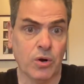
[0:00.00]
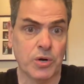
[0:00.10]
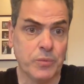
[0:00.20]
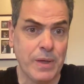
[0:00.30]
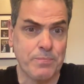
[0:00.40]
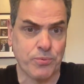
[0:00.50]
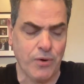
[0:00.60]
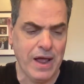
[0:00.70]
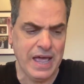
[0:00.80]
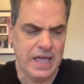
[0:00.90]
Lord. We
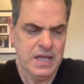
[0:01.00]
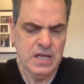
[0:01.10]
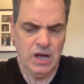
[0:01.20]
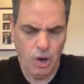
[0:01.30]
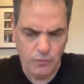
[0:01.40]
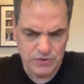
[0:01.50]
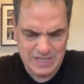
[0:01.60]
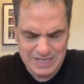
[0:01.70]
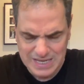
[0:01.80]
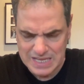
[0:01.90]
pray over
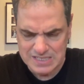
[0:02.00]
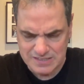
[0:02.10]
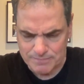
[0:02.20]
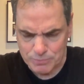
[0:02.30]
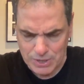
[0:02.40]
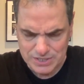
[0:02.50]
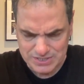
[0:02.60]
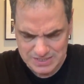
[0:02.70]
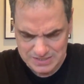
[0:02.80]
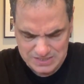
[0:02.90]
the needs of
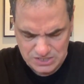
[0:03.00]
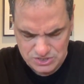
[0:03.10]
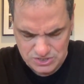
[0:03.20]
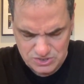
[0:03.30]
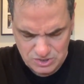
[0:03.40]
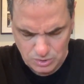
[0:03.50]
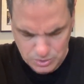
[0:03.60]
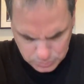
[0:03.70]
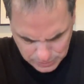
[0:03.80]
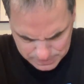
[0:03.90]
brothers and sisters,
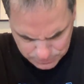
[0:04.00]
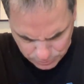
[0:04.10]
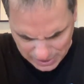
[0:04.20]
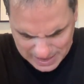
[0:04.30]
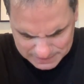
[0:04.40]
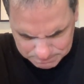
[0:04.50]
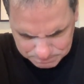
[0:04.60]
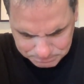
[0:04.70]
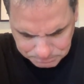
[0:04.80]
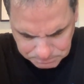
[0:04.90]
Lord. We pray
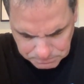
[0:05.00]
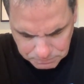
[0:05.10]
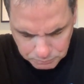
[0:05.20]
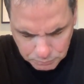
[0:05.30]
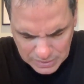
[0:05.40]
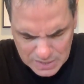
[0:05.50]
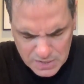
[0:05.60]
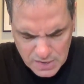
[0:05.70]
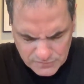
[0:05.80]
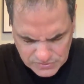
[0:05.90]

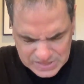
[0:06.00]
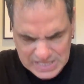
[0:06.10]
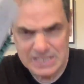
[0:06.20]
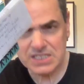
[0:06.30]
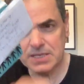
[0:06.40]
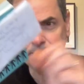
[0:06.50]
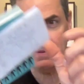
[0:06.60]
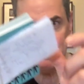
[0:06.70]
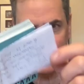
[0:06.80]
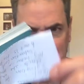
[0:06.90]
for needs to
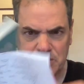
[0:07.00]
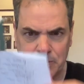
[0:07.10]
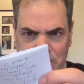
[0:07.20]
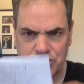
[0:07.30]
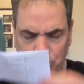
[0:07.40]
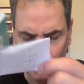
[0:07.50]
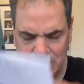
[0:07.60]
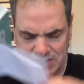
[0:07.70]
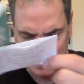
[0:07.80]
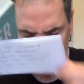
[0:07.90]
be met, special
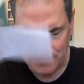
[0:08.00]
ones that